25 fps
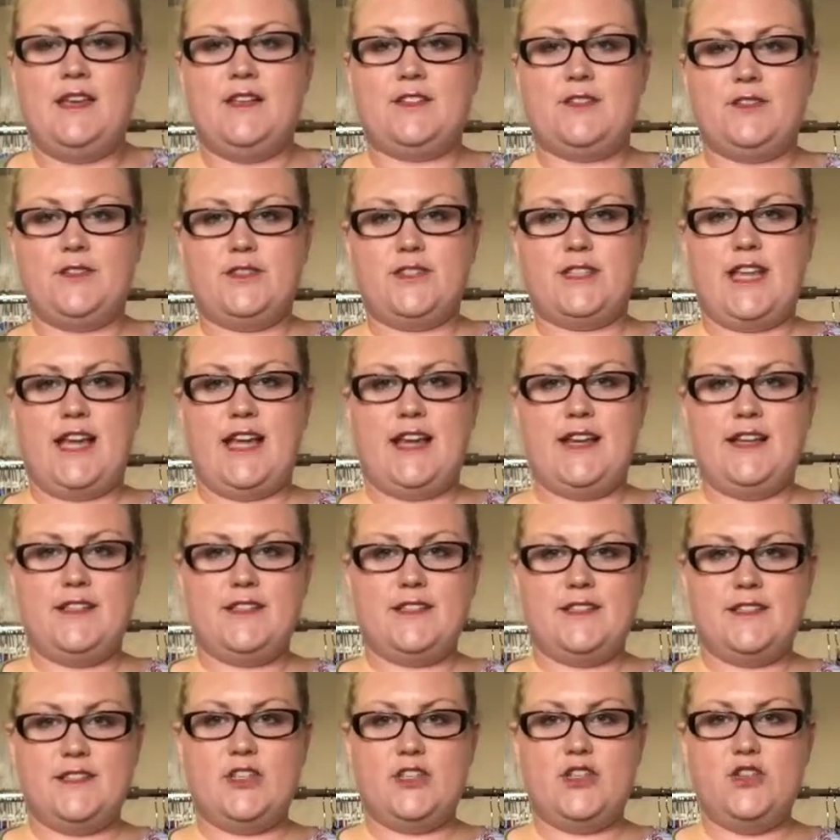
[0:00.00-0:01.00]
So it's kind of
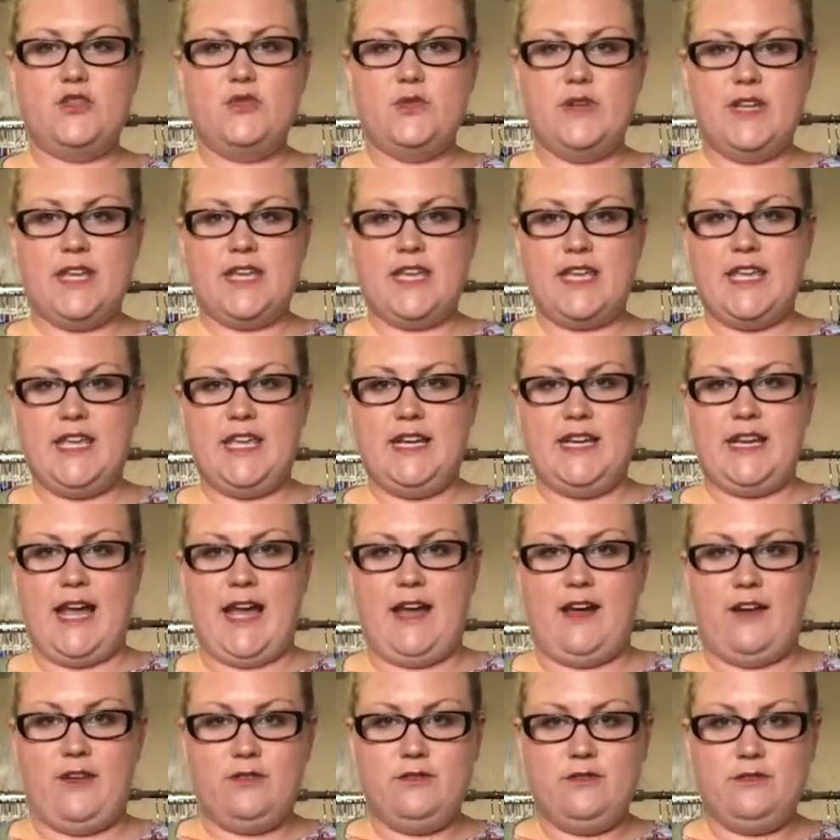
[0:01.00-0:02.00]
tunicky
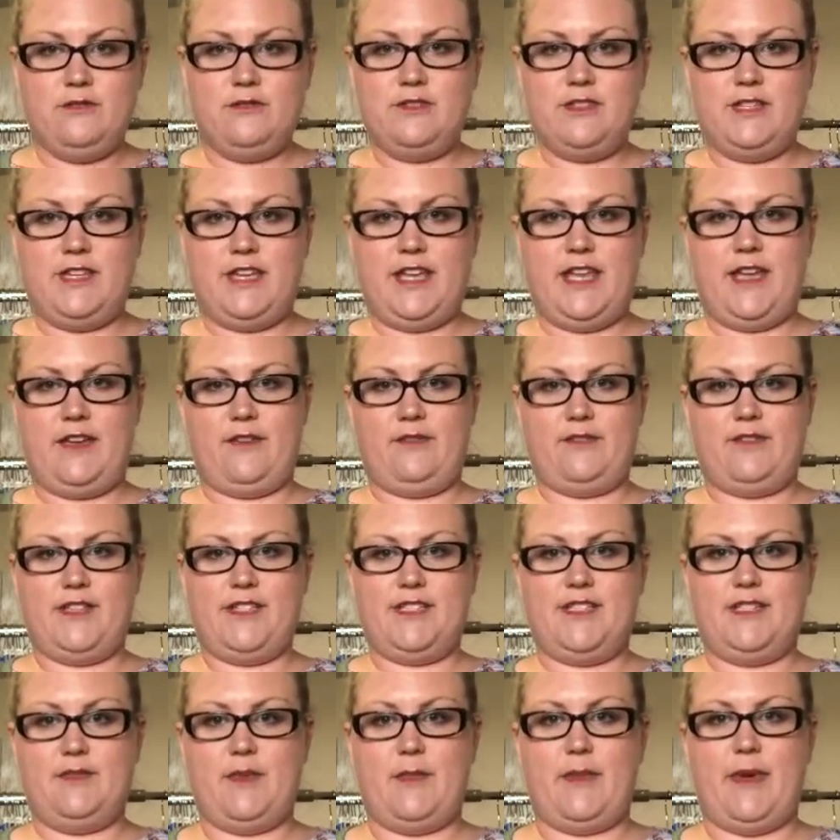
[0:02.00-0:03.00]
now. You can't really
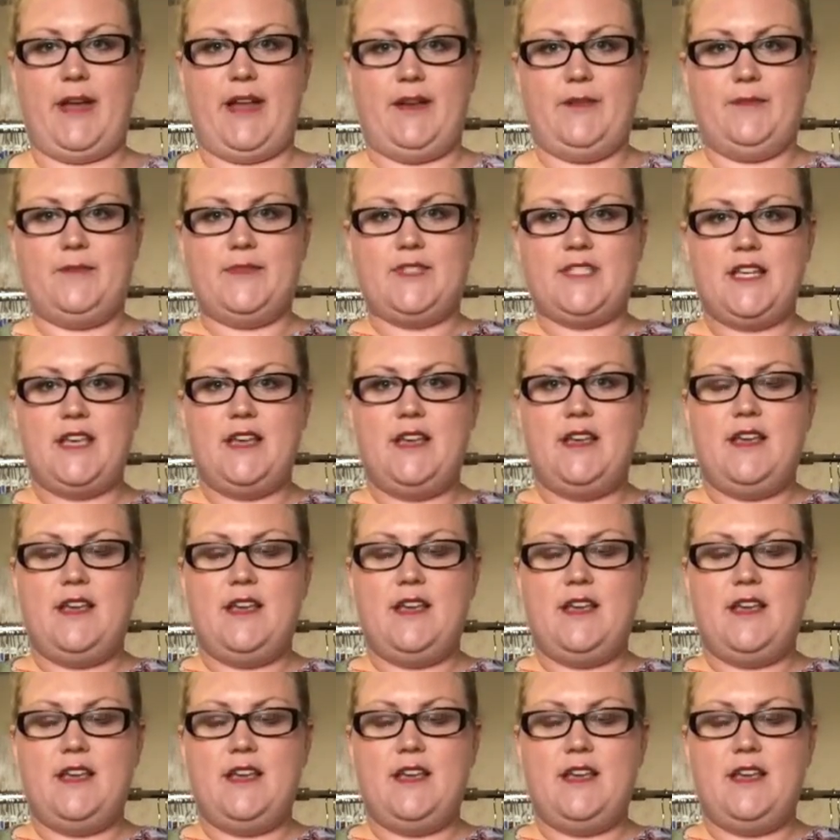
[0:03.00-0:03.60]
see my bottoms.